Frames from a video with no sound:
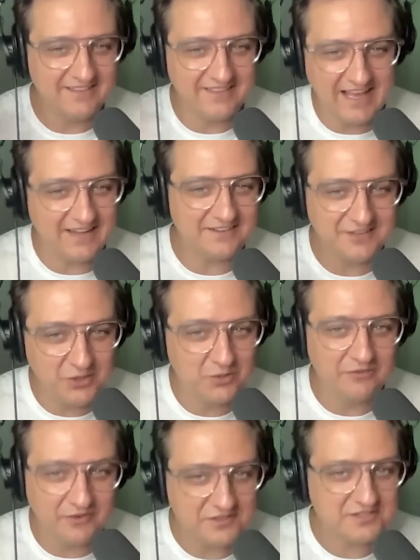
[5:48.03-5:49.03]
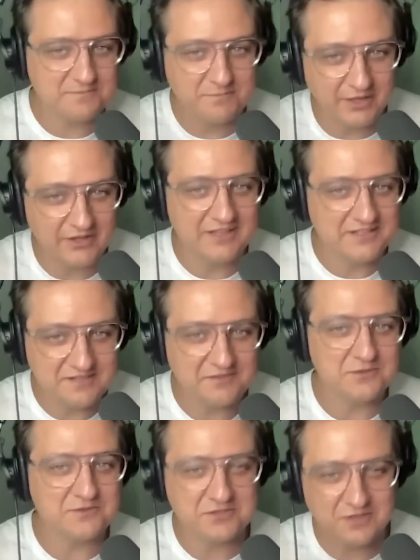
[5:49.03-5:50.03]
in that universe, billions
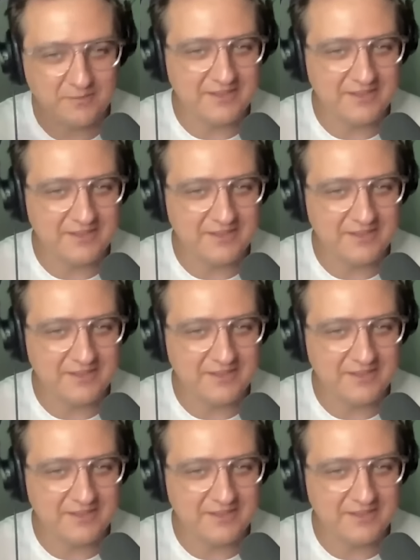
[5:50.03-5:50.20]
of users.